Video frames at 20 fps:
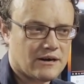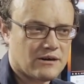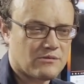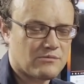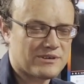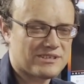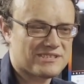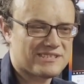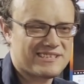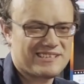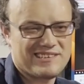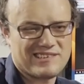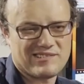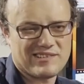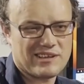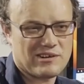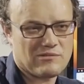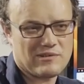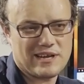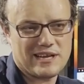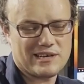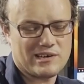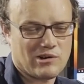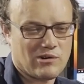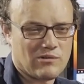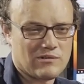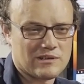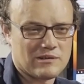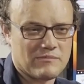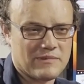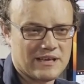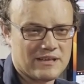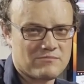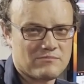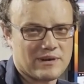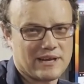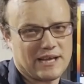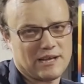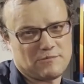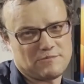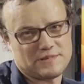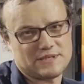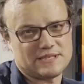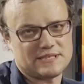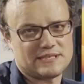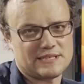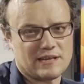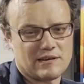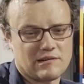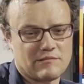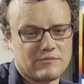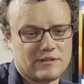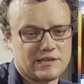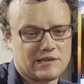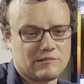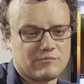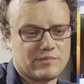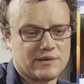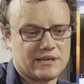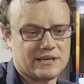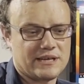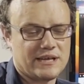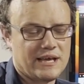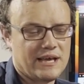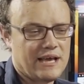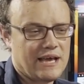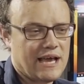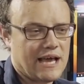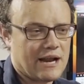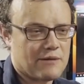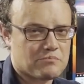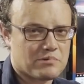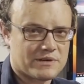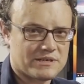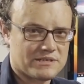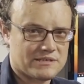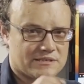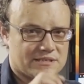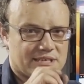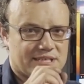which, they don't need to hold them in, but it helps to center them a little bit. And I put just a